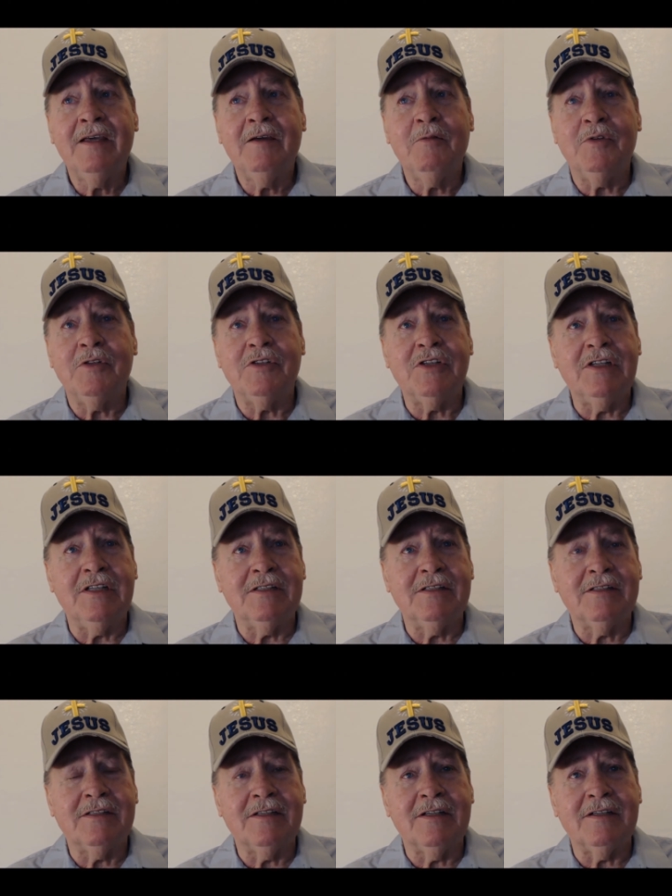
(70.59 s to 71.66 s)
when she
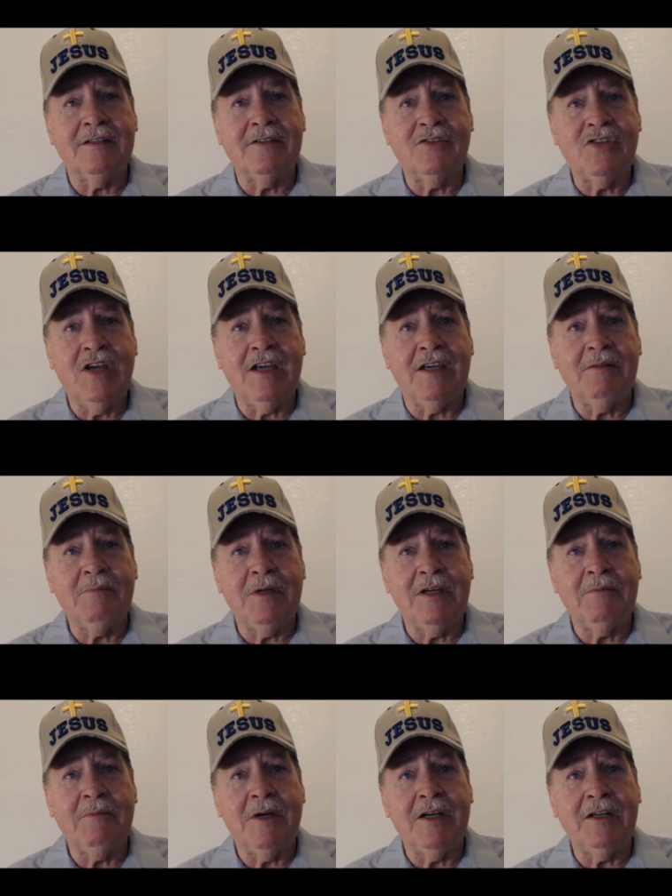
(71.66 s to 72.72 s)
is uh, shaken by
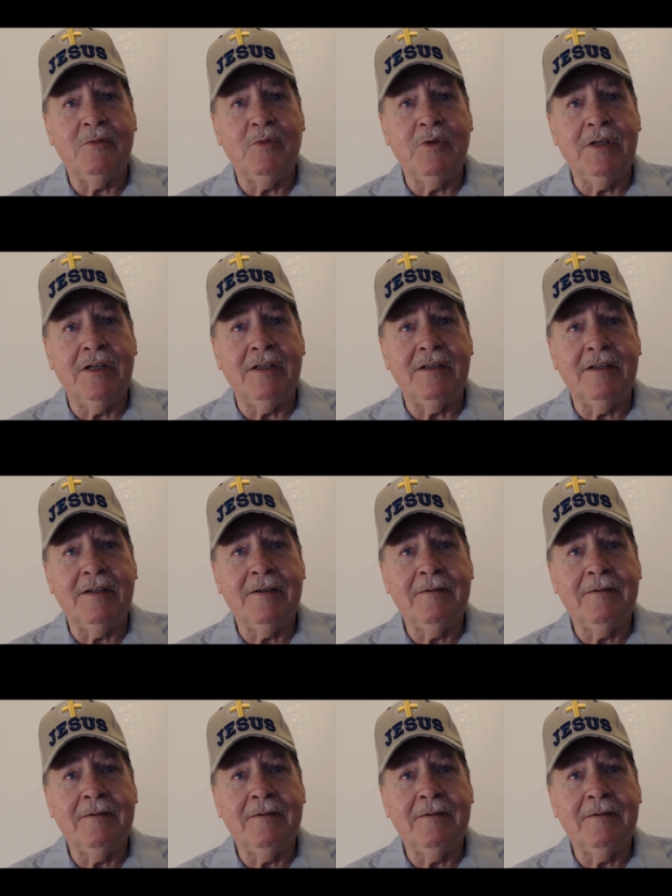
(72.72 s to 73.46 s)
a mighty wind.